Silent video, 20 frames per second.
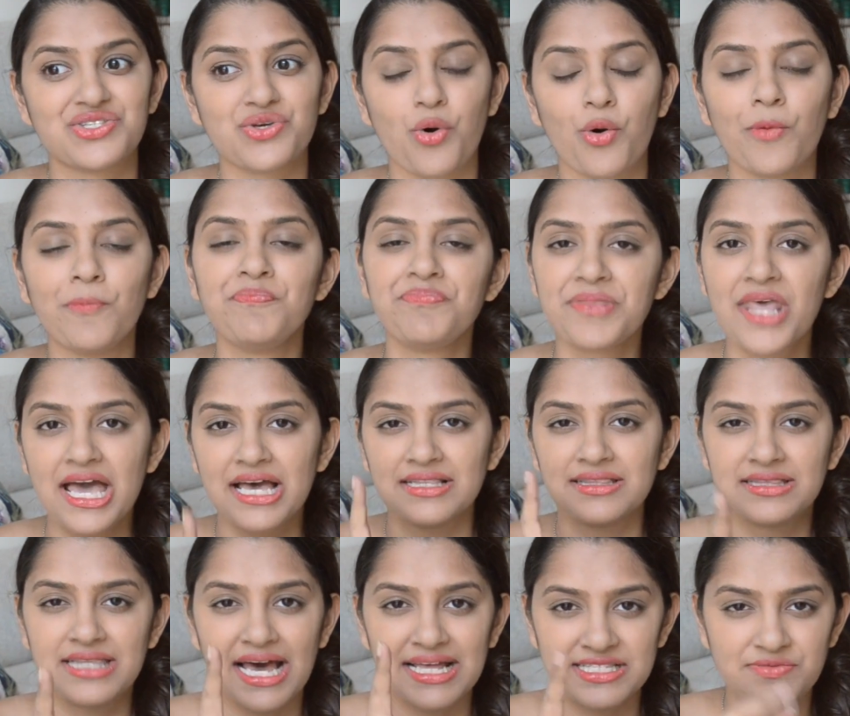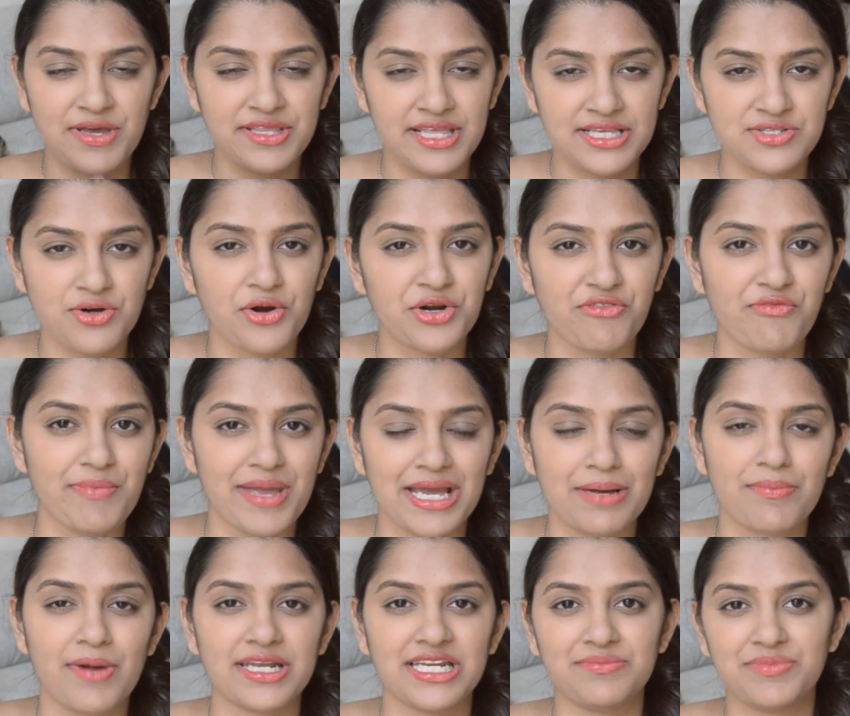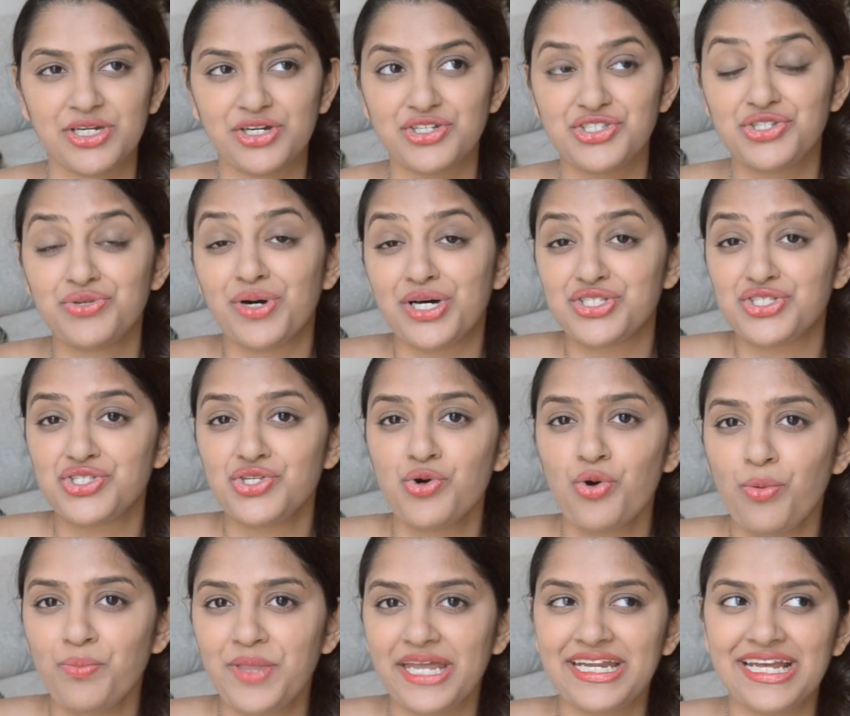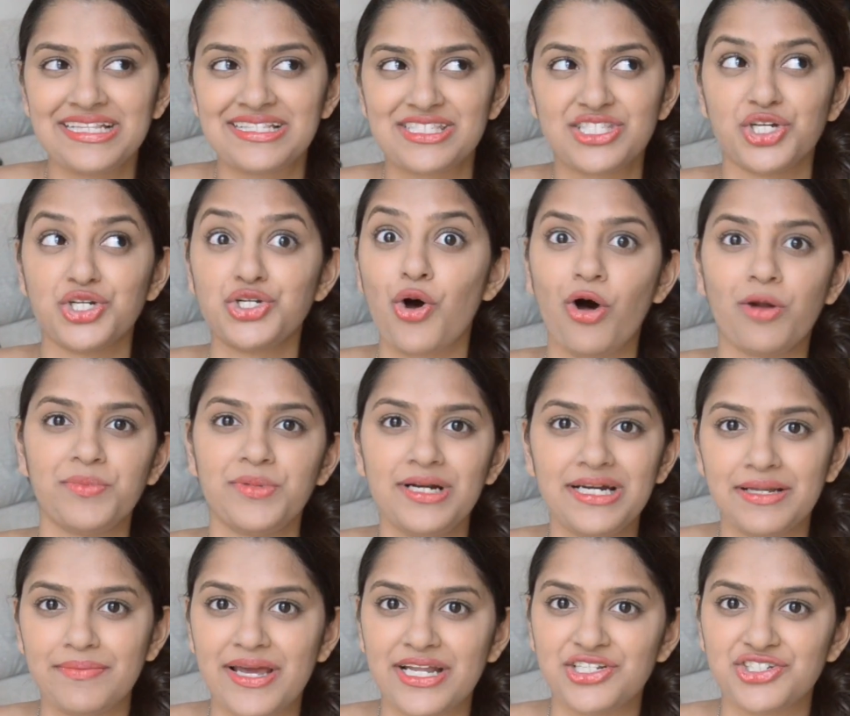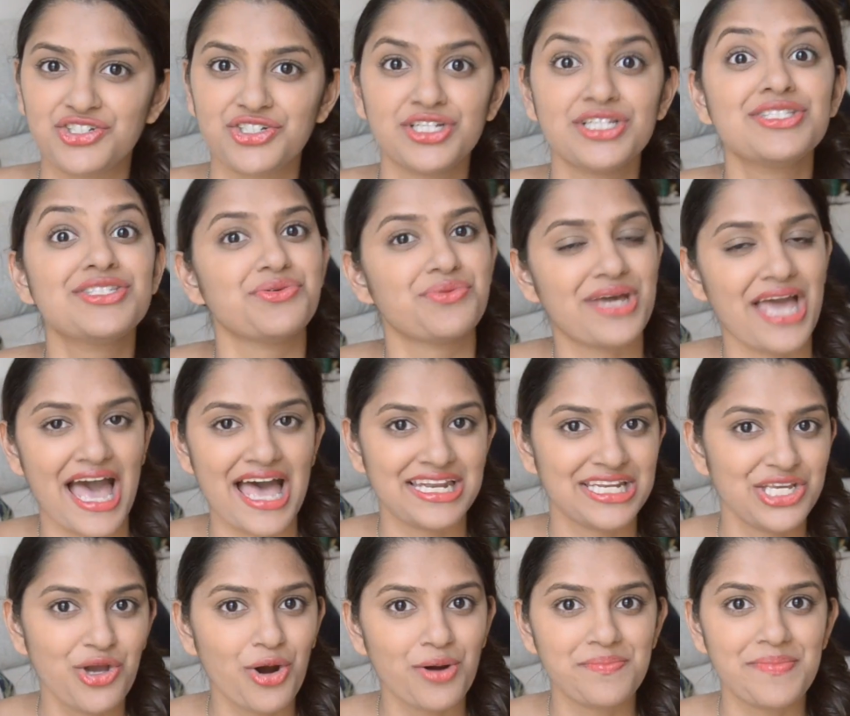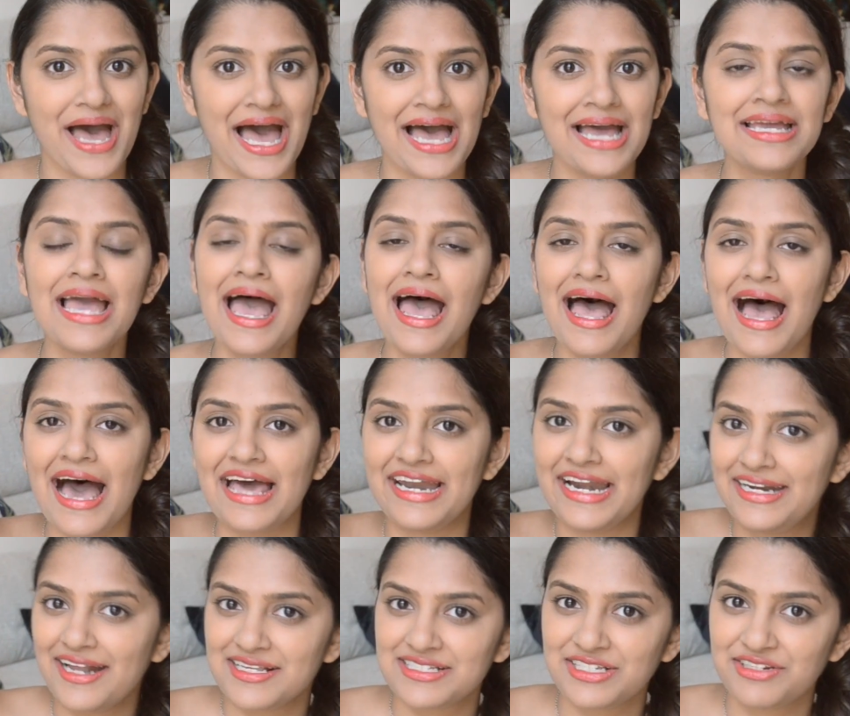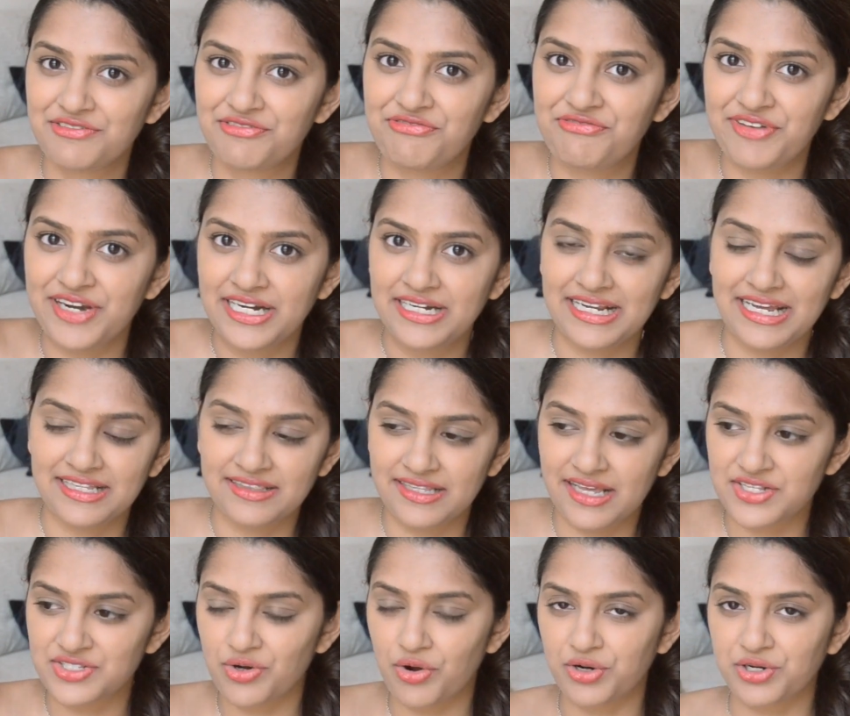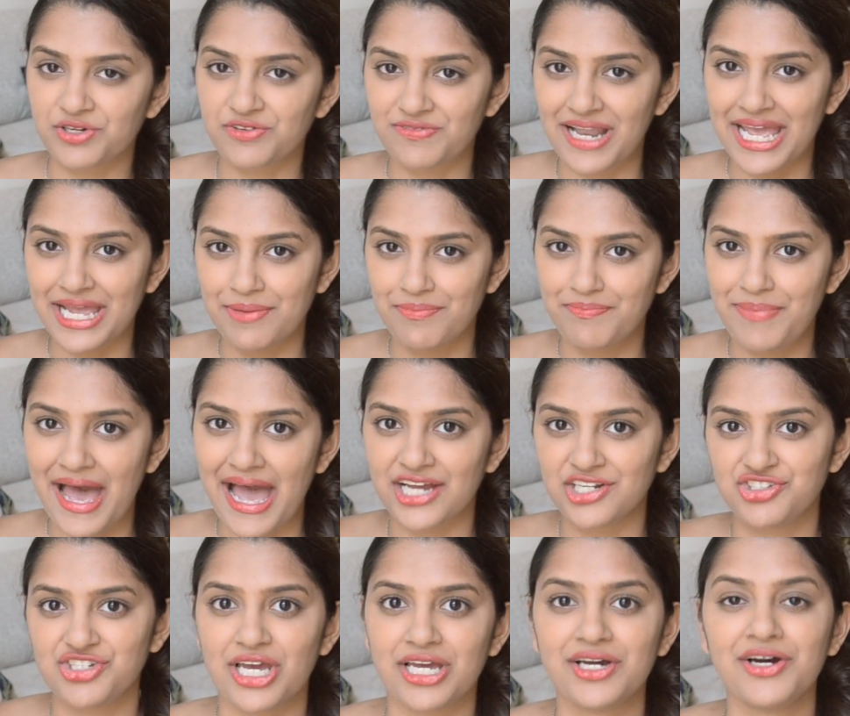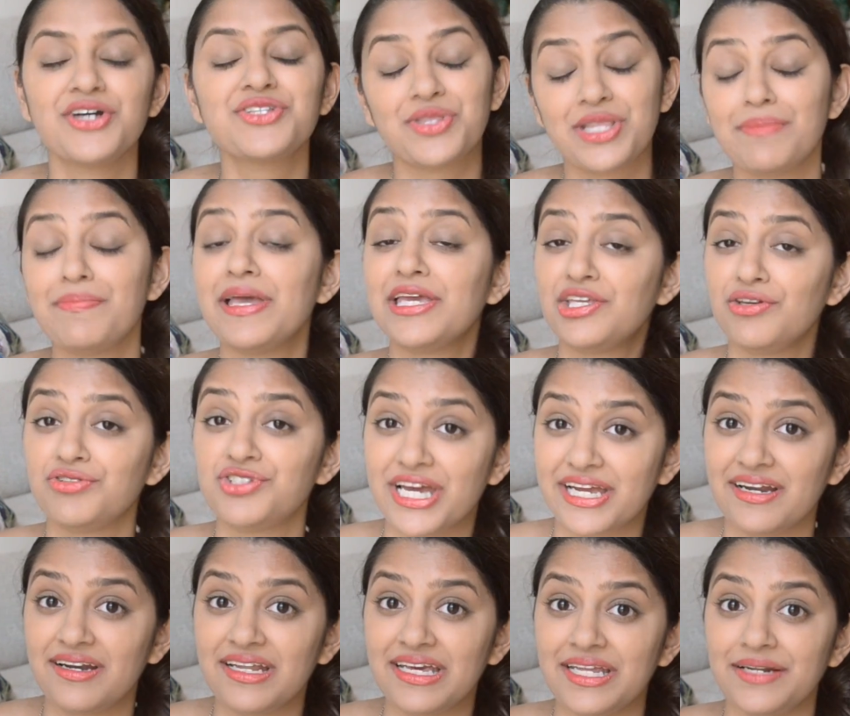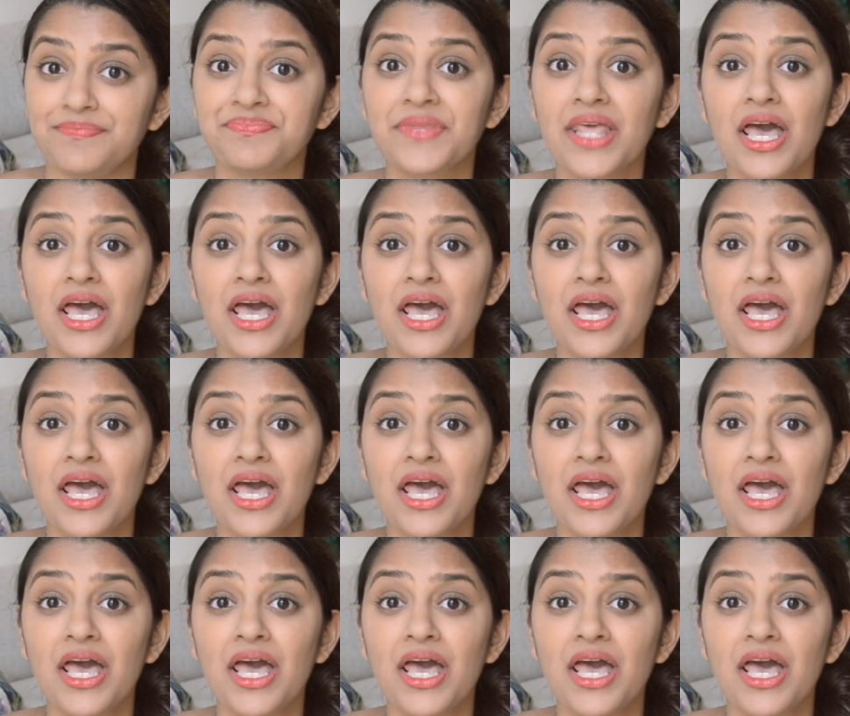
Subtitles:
So that's where they sort of make money, because you assume that it's the normal dimensions. You carry your bag and it doesn't fit in their sort of like bag checker, so they make you check it in.